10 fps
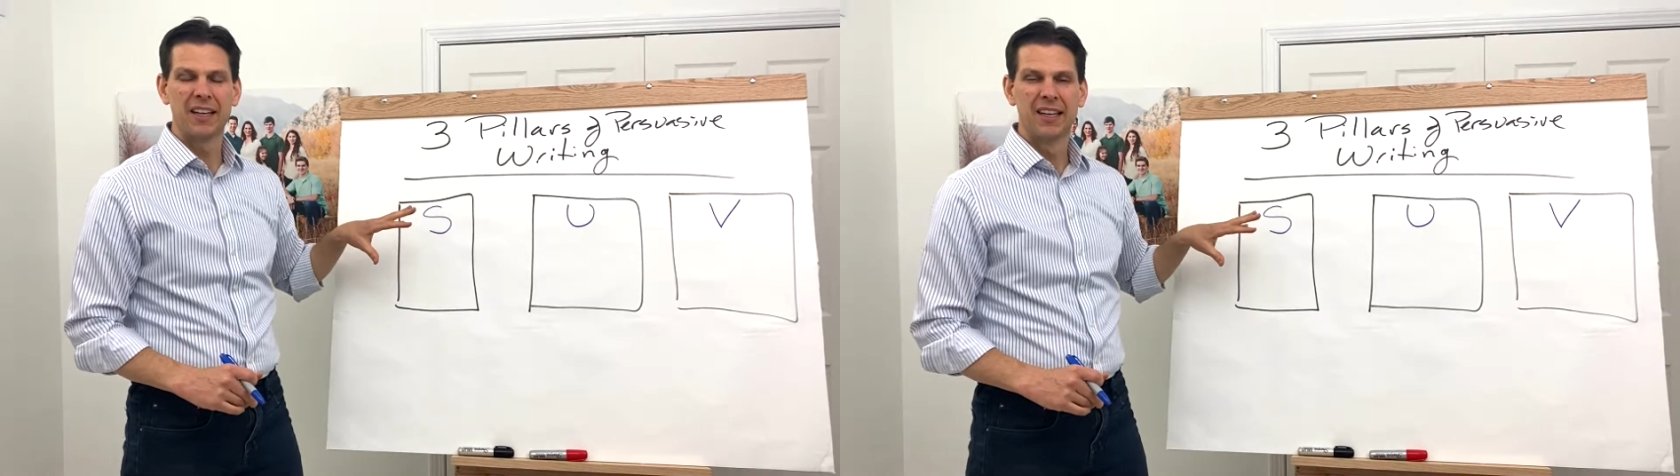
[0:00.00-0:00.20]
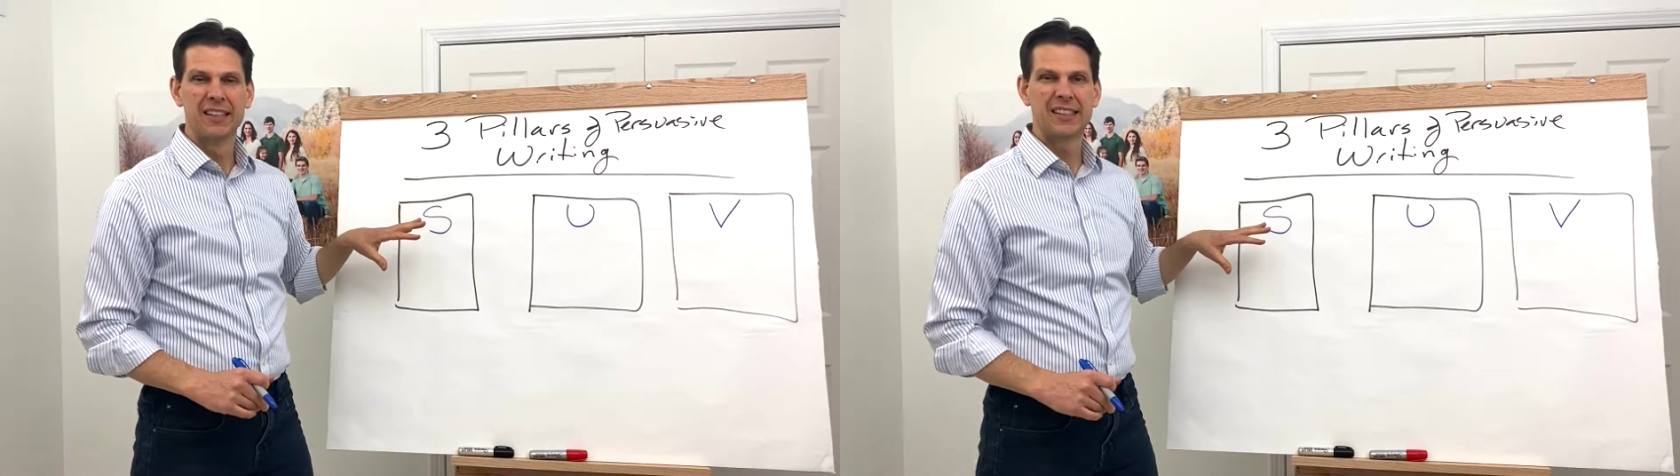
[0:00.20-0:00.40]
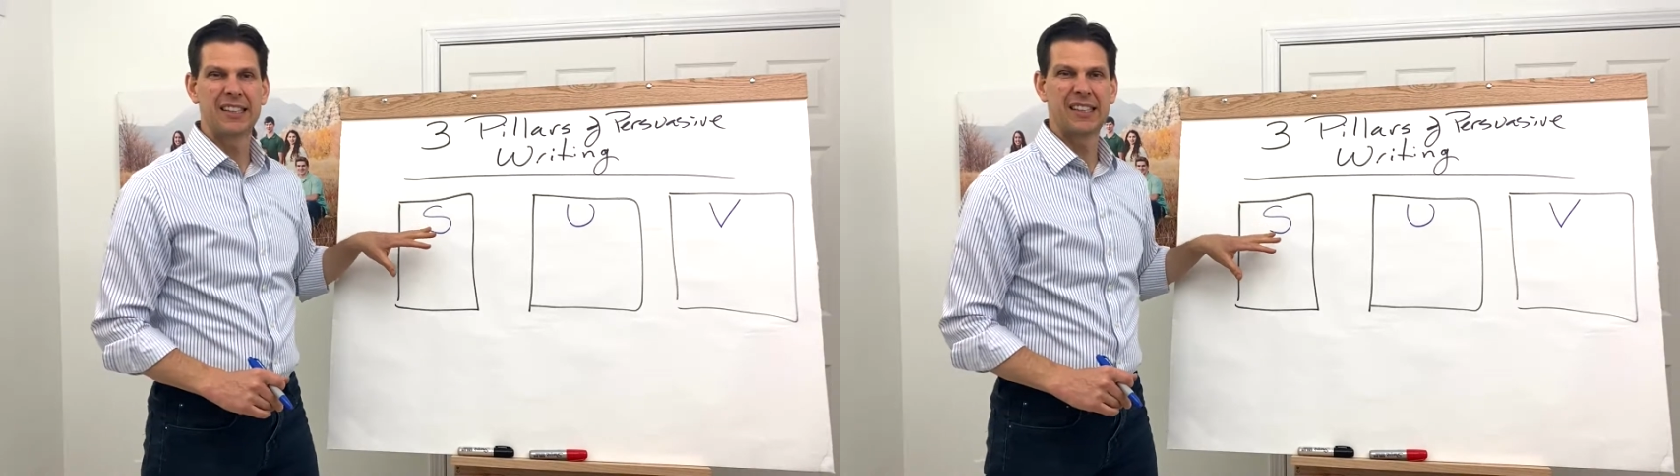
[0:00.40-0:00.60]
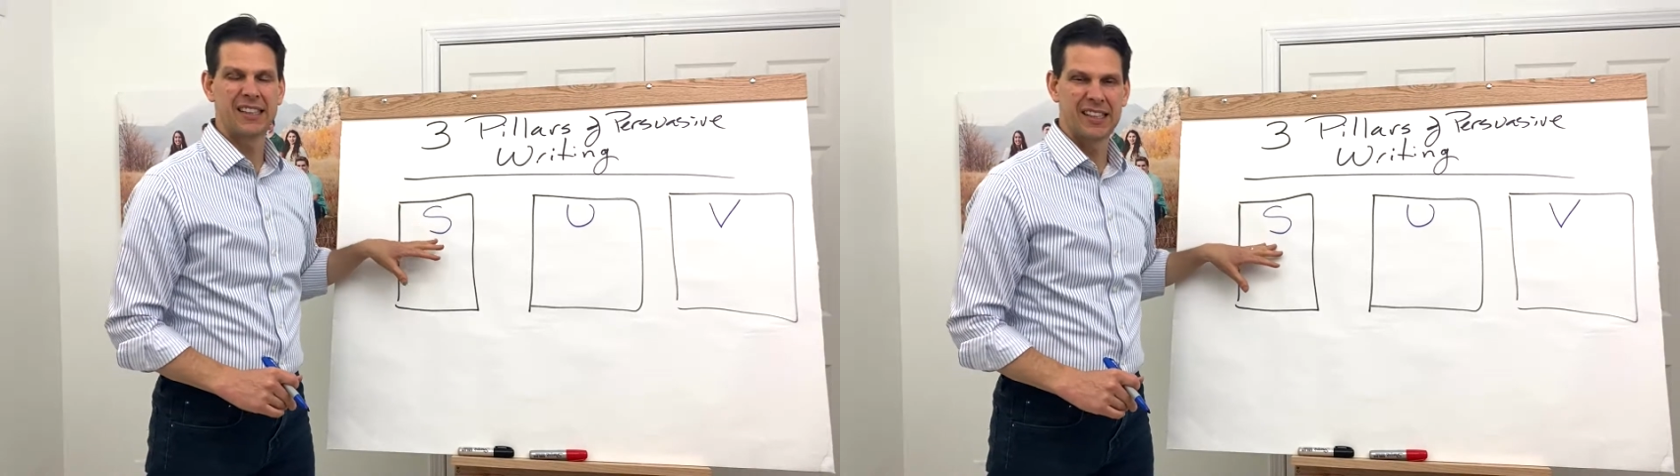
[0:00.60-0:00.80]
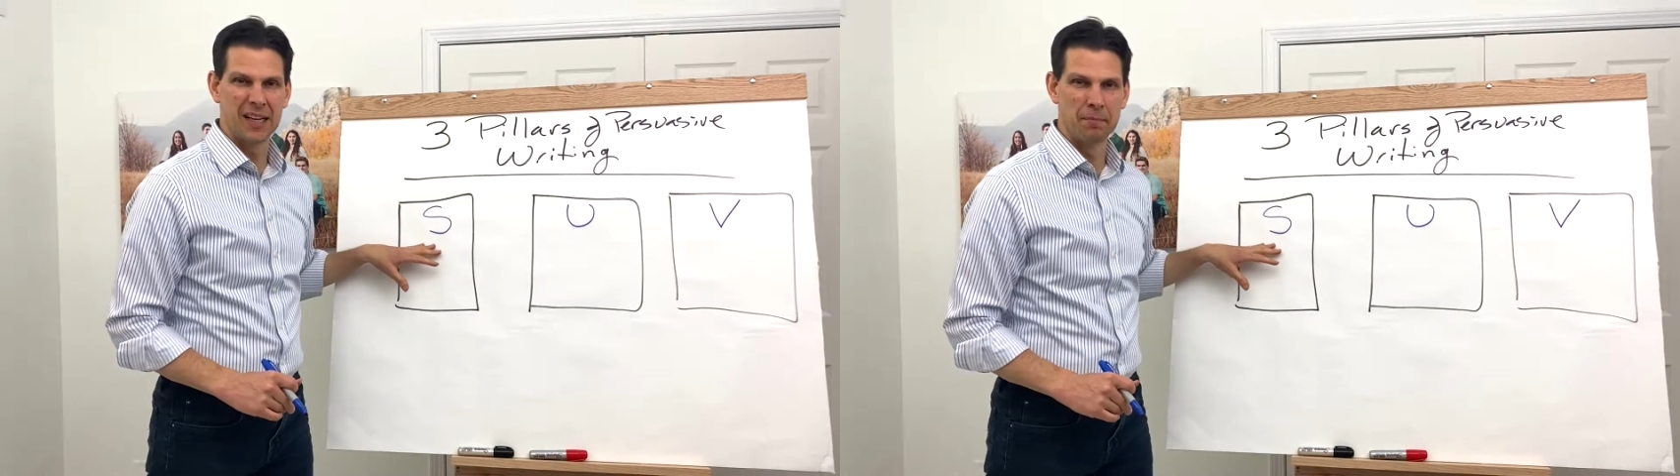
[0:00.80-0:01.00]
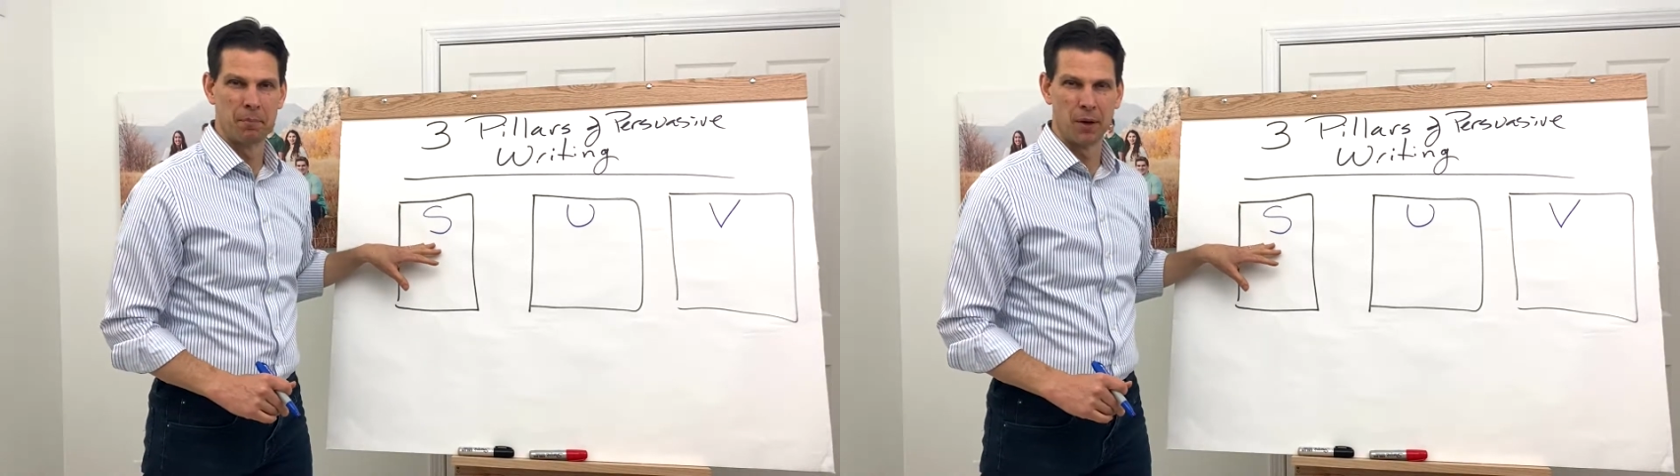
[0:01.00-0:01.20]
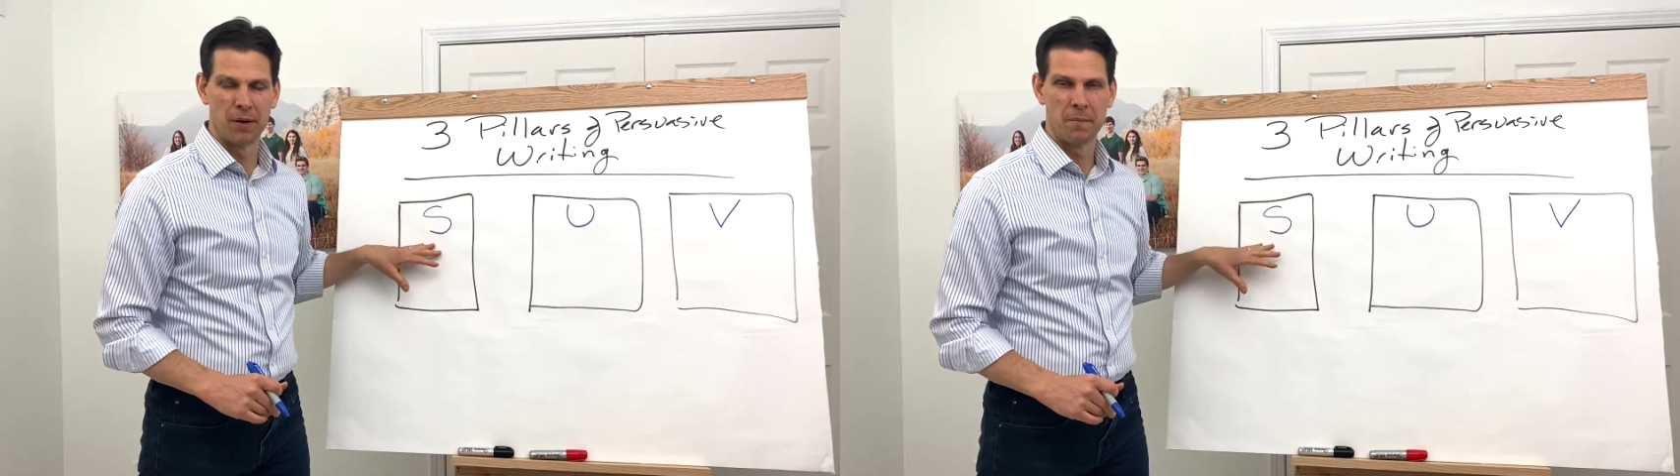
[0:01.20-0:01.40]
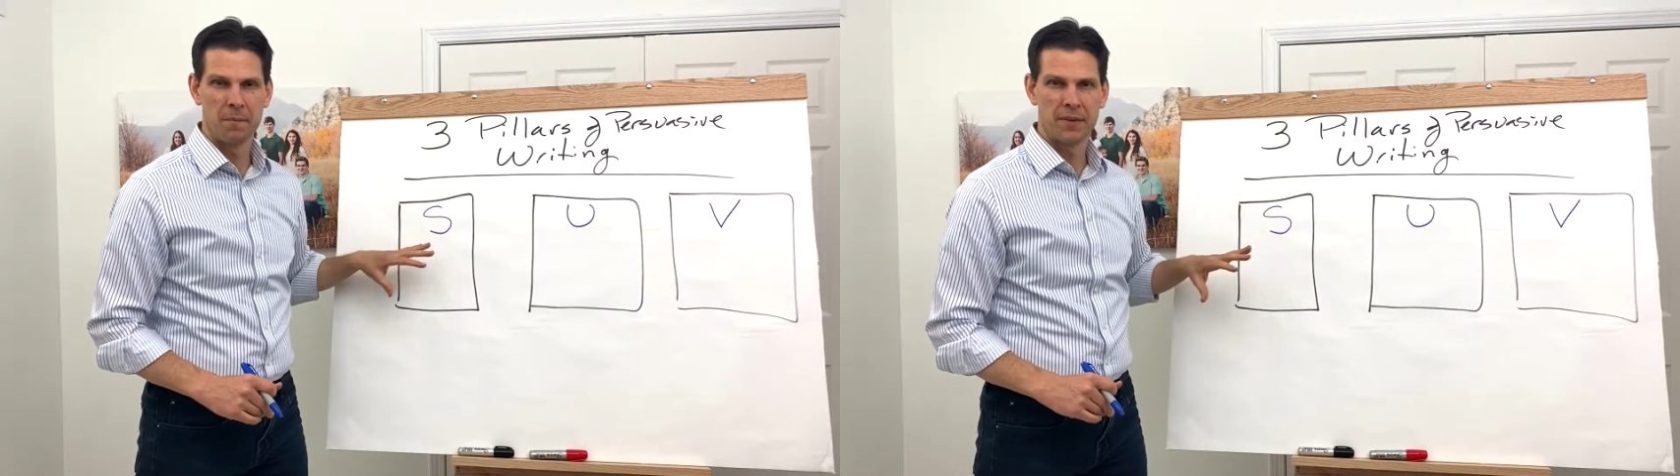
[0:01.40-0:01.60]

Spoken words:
simple.